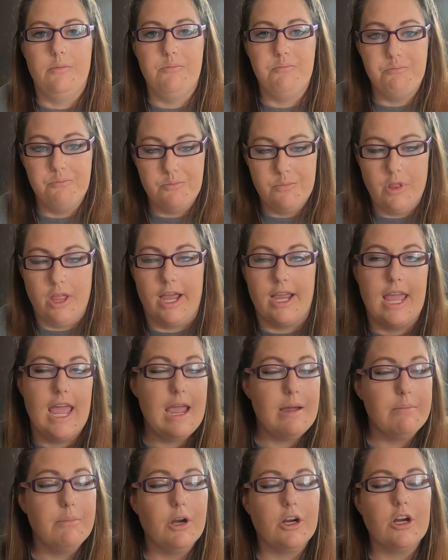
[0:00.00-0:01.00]
like
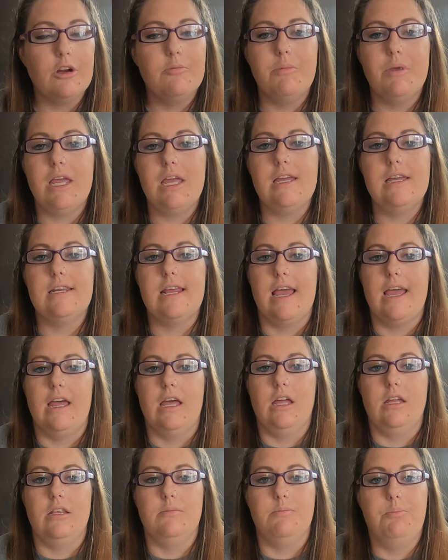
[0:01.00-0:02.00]
hamburger meat
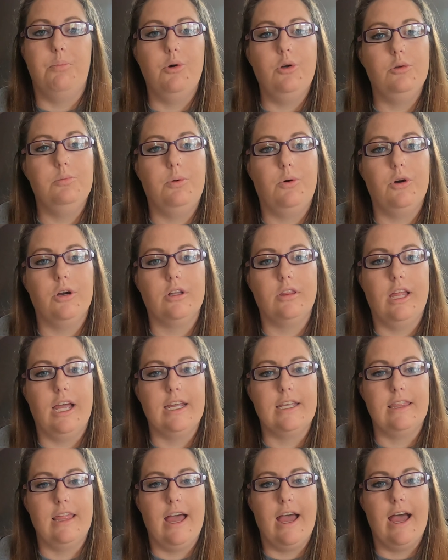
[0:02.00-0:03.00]
and pulled pork
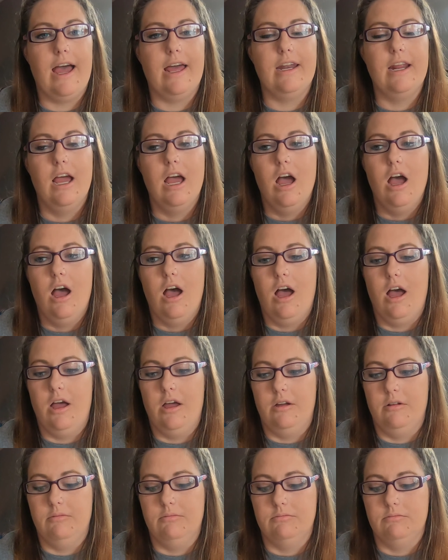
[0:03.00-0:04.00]
like that,
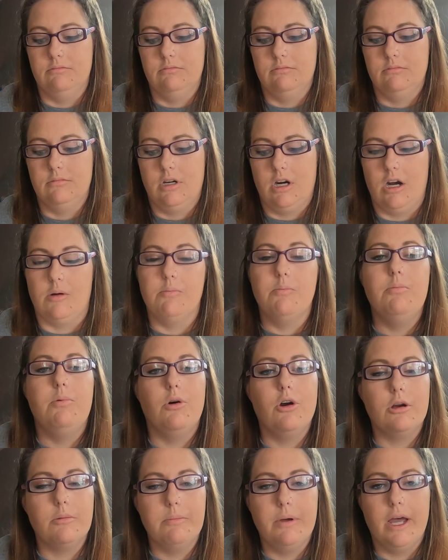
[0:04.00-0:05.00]
our
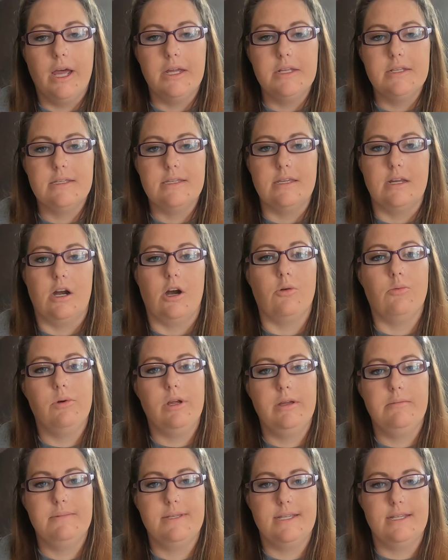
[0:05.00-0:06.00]
pork butts and our
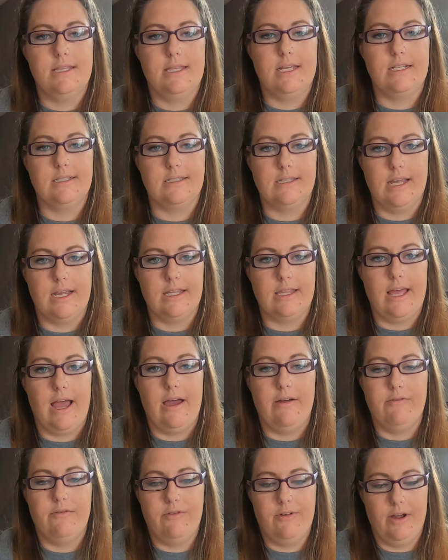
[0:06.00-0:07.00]
ribs and things like
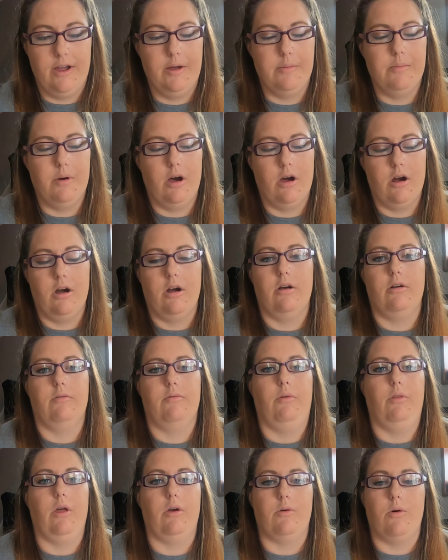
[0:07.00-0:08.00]
that from our
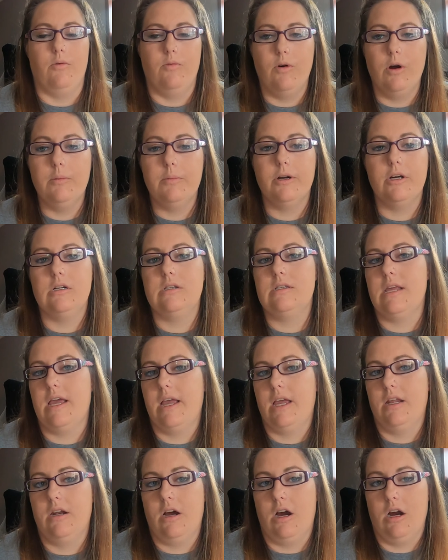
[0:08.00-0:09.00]
local farmers
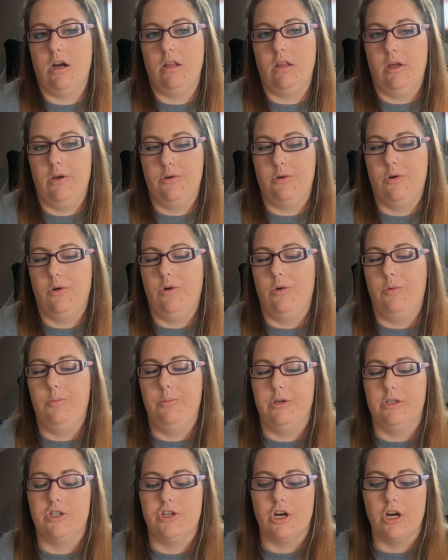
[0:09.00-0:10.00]
and our local
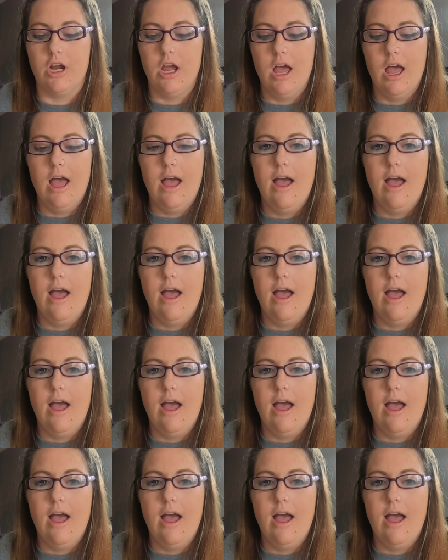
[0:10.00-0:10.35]
butcher.